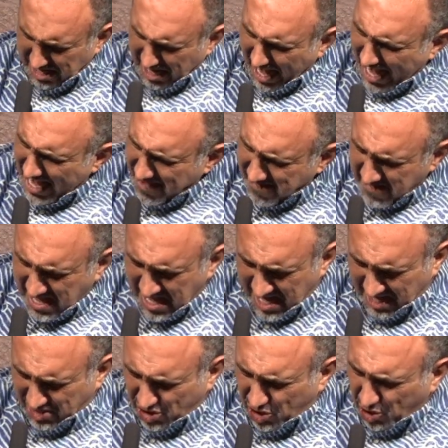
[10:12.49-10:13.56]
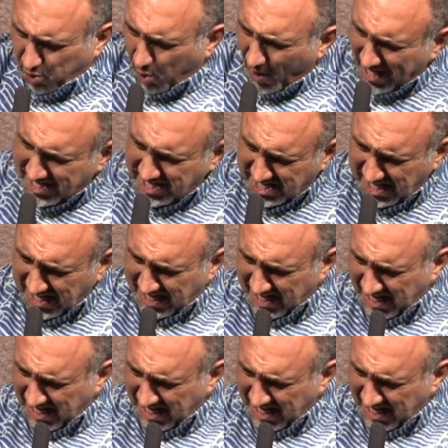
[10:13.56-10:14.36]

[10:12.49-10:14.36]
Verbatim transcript: I mean, twist it